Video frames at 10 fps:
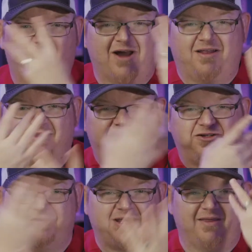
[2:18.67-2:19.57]
Rather than
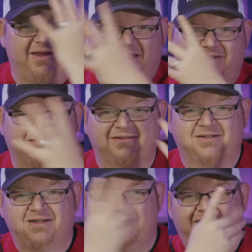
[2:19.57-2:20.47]
doing this.
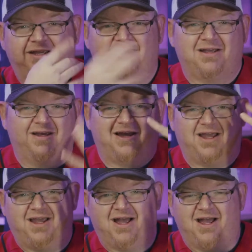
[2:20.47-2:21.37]
Yeah.
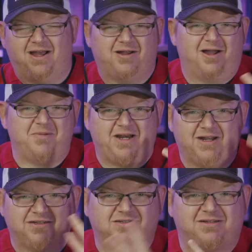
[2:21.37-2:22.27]
I mean,
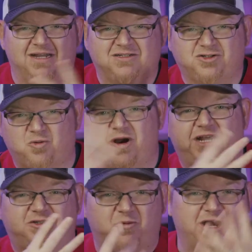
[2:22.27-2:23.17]
it's
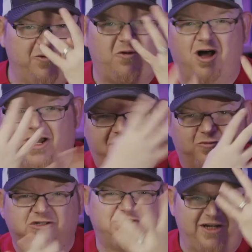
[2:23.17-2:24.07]
2021, and
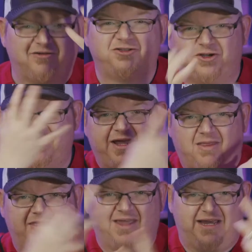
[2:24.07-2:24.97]
we're still doing
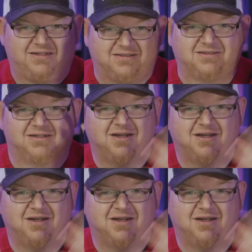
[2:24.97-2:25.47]
this.